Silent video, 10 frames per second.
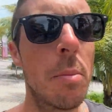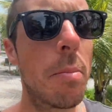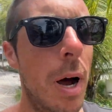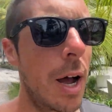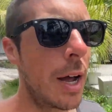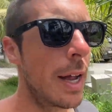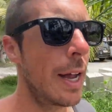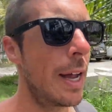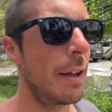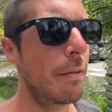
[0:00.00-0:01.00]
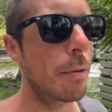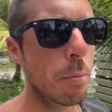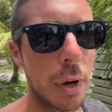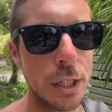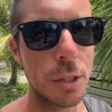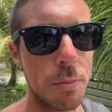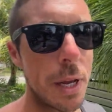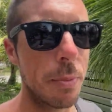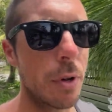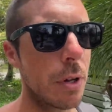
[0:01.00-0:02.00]
but for budget
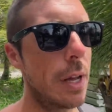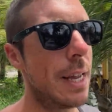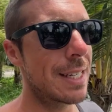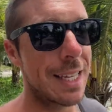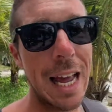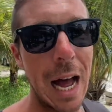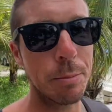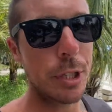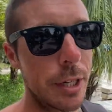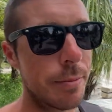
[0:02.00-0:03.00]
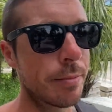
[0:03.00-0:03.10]
people, it's the option.